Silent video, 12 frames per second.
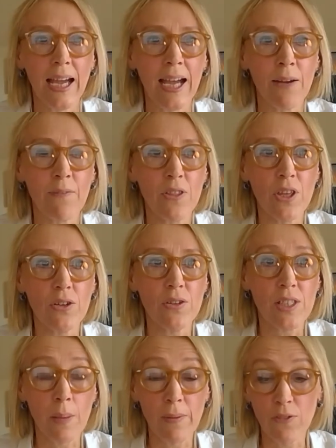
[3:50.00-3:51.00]
For those,
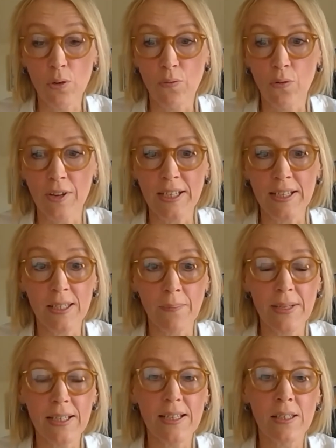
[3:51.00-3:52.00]
some of you have already
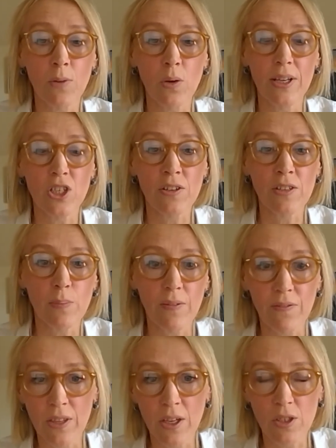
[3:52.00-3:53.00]
submitted some questions, but
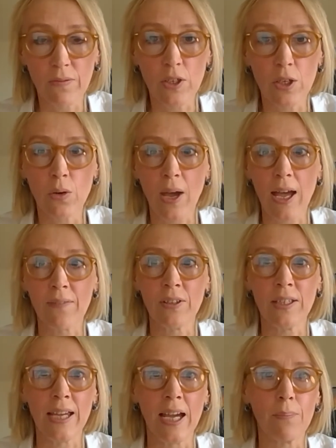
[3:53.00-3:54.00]
for those of you who
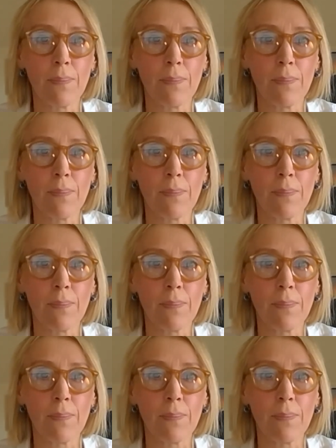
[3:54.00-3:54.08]
haven't yet,